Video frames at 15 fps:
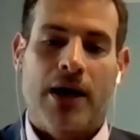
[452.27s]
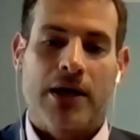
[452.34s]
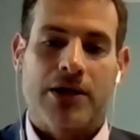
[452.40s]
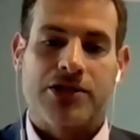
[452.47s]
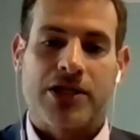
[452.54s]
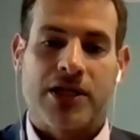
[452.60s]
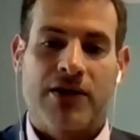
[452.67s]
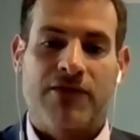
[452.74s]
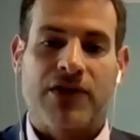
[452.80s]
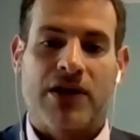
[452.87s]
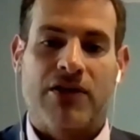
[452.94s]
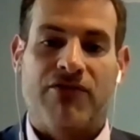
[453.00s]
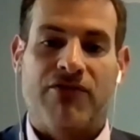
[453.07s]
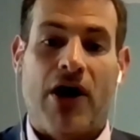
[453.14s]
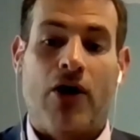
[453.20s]

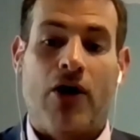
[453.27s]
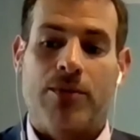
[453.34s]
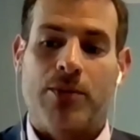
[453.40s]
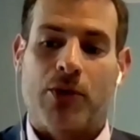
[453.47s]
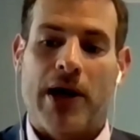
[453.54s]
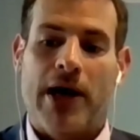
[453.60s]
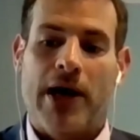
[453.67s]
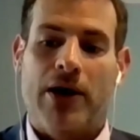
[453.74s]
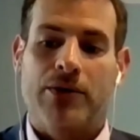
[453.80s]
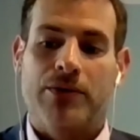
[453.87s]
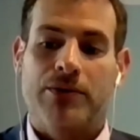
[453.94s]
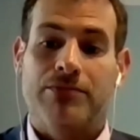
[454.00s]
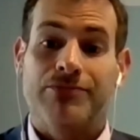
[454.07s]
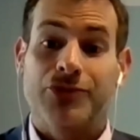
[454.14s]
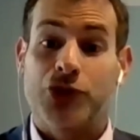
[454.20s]
significant volume around
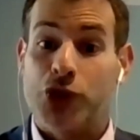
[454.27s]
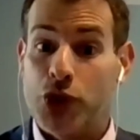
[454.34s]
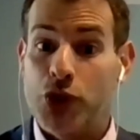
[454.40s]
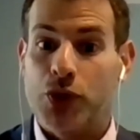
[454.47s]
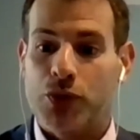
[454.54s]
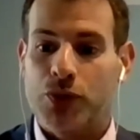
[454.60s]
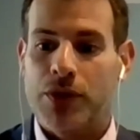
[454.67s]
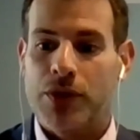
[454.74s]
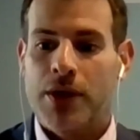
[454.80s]
June.